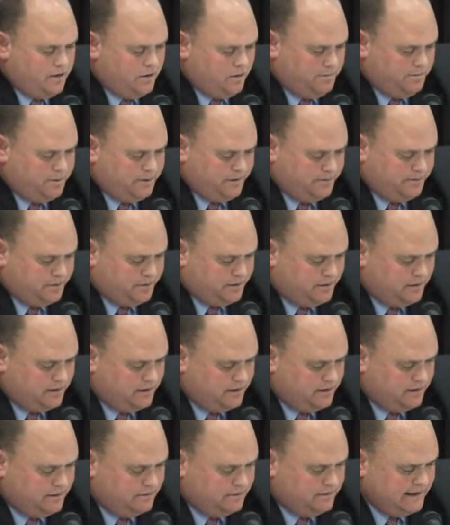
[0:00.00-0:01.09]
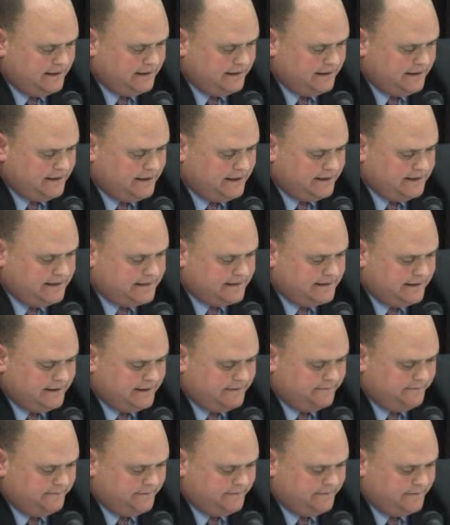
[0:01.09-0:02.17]
hope people recognize
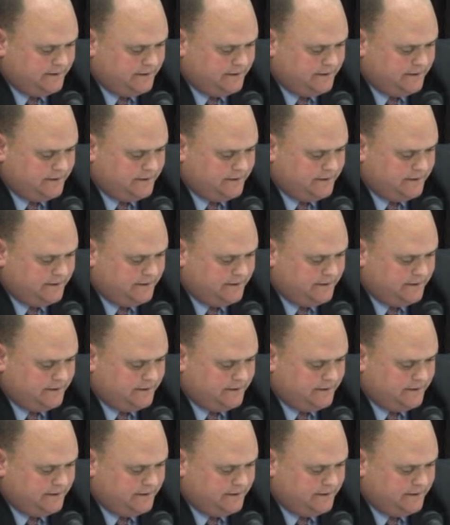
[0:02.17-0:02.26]
that,